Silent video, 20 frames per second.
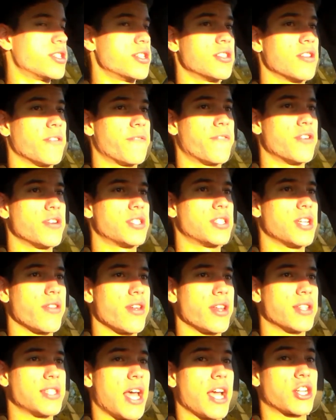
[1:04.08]
this is the first day
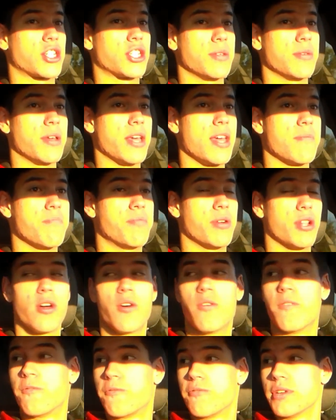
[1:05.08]
that it's actually hit
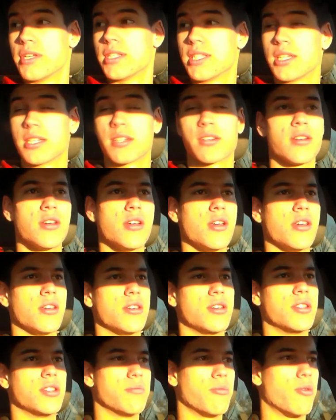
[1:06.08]
below freezing
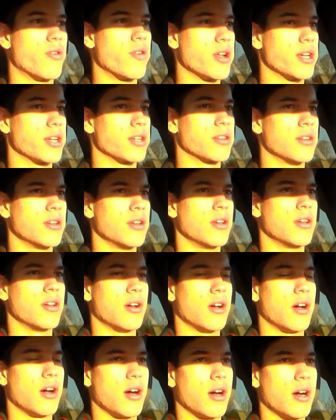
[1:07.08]
in the morning,
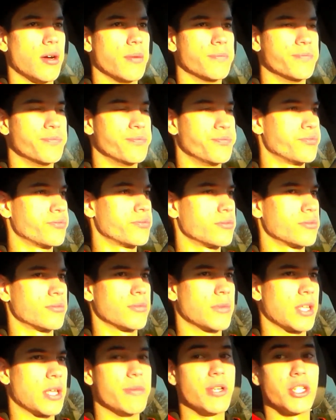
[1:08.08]

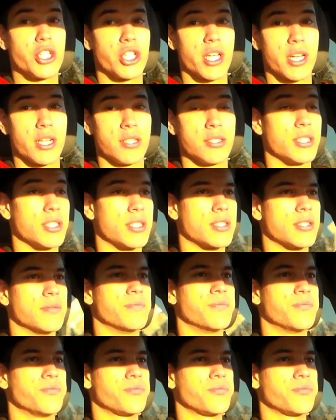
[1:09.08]
in Michigan at least.